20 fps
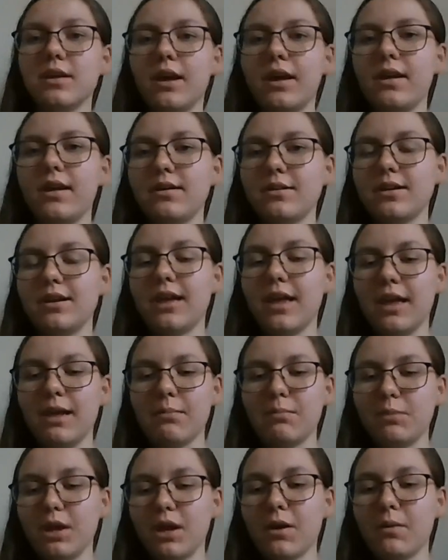like
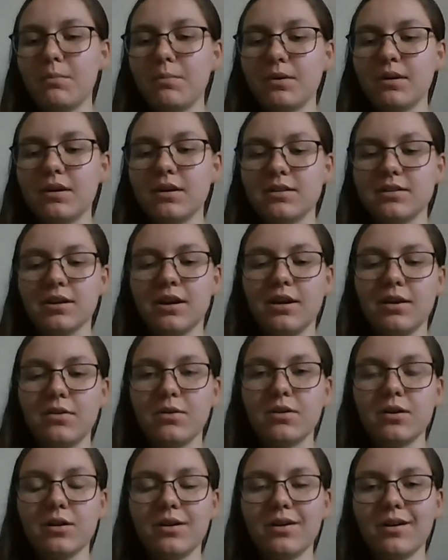hit me up because
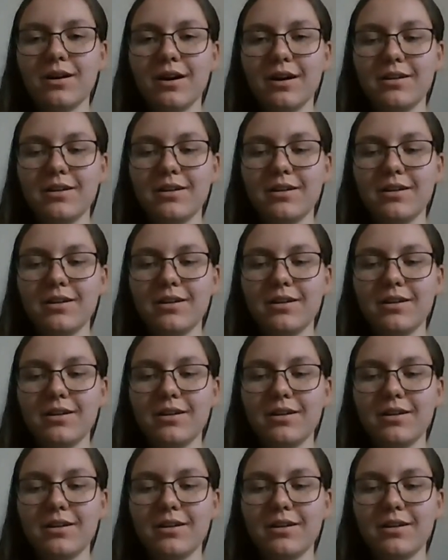I